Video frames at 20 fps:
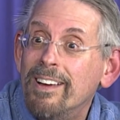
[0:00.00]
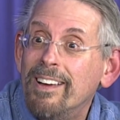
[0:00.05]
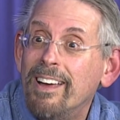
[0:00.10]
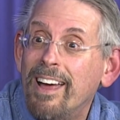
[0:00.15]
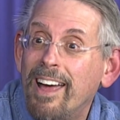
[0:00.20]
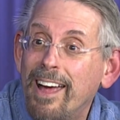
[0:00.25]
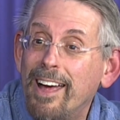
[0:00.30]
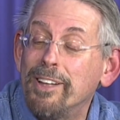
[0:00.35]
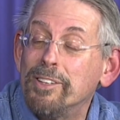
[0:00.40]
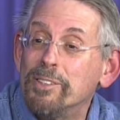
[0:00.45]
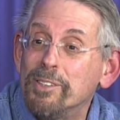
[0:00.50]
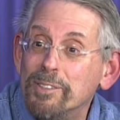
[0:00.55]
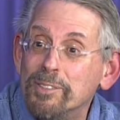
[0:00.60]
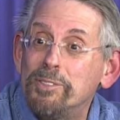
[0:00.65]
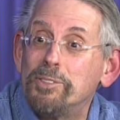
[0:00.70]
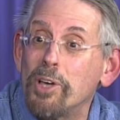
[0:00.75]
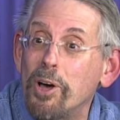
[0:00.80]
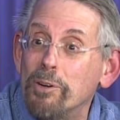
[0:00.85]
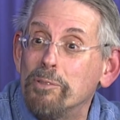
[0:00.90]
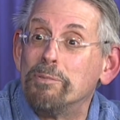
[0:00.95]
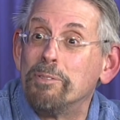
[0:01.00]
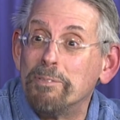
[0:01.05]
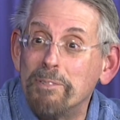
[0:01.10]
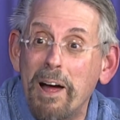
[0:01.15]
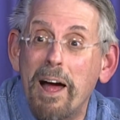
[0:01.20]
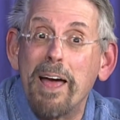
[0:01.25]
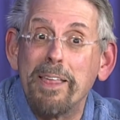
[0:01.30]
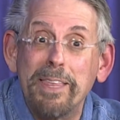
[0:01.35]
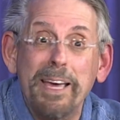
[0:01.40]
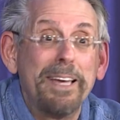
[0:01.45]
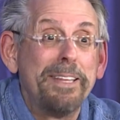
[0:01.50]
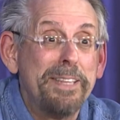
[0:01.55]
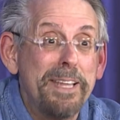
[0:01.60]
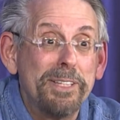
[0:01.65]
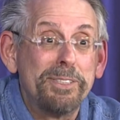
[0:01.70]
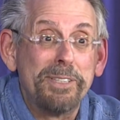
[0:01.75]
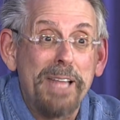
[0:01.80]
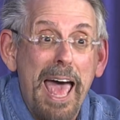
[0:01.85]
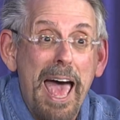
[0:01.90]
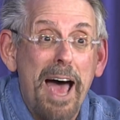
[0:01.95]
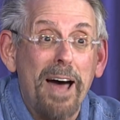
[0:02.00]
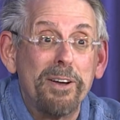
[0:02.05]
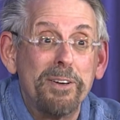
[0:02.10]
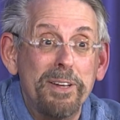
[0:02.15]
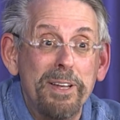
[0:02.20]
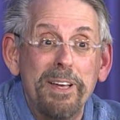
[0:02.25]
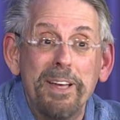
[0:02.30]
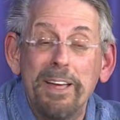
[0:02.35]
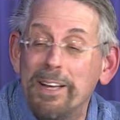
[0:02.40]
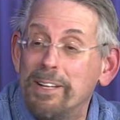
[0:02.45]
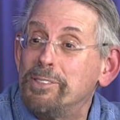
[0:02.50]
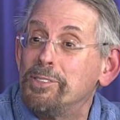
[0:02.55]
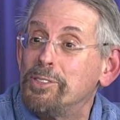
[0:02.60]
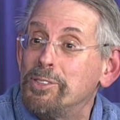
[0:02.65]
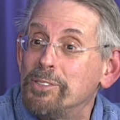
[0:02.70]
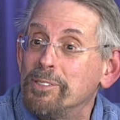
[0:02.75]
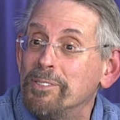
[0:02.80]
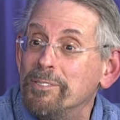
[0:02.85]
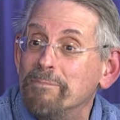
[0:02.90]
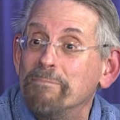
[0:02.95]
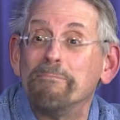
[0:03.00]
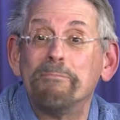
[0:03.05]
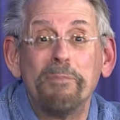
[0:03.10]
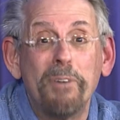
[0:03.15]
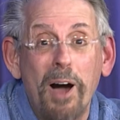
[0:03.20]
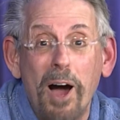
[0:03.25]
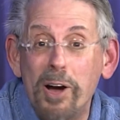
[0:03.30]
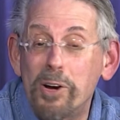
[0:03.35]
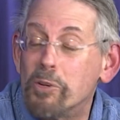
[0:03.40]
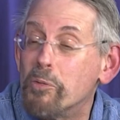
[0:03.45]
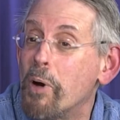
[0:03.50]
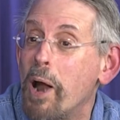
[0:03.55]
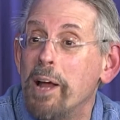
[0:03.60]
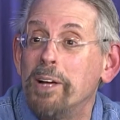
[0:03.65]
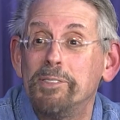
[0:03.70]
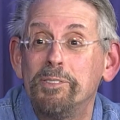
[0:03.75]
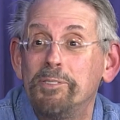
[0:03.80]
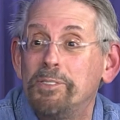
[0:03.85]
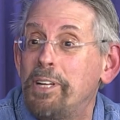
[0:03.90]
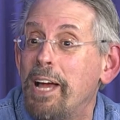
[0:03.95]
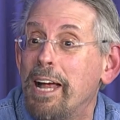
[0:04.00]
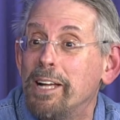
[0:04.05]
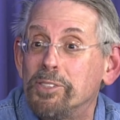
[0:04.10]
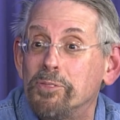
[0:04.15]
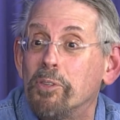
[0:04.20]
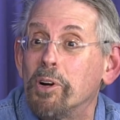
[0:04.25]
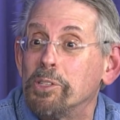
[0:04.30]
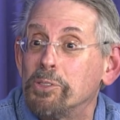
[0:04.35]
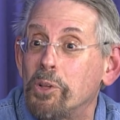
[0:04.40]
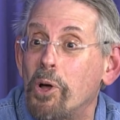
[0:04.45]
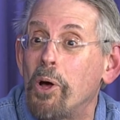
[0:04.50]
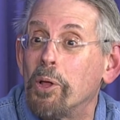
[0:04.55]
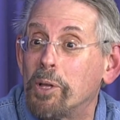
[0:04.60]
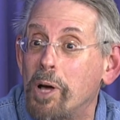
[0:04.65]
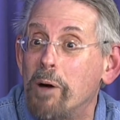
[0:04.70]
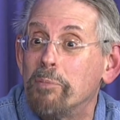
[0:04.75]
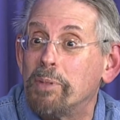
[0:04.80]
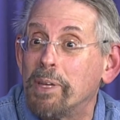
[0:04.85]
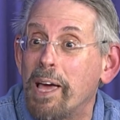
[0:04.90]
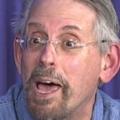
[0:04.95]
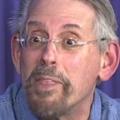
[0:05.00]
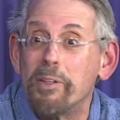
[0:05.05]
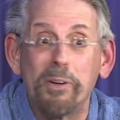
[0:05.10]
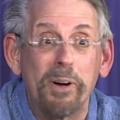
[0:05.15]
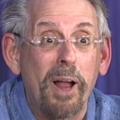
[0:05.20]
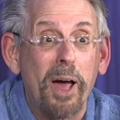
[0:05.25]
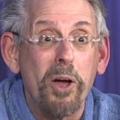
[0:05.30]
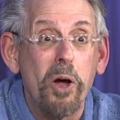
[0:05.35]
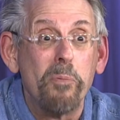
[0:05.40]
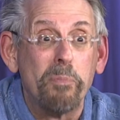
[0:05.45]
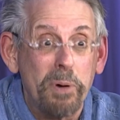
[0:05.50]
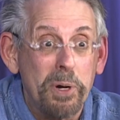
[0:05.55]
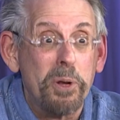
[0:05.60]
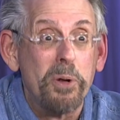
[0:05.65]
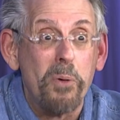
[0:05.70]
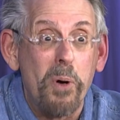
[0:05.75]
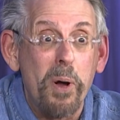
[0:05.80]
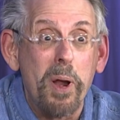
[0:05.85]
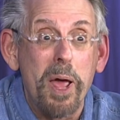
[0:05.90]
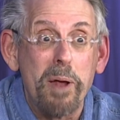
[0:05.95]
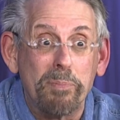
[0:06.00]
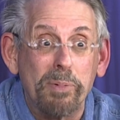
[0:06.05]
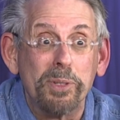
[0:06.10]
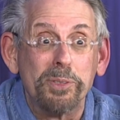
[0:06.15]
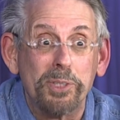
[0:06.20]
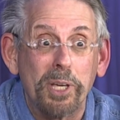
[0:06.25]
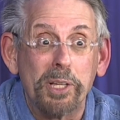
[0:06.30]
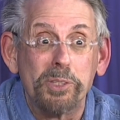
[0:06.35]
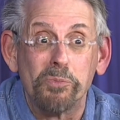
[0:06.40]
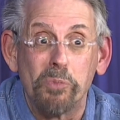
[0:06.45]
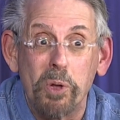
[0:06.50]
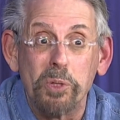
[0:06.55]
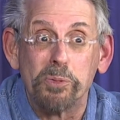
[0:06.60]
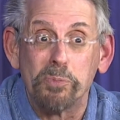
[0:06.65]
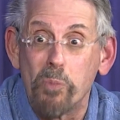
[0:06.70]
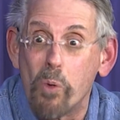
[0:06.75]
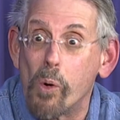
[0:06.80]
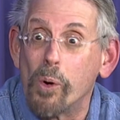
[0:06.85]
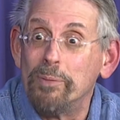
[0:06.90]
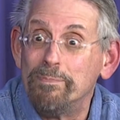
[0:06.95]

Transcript: And so I think in this town, it's a great chance for us to all come together, and I hope we do on April 6th once more.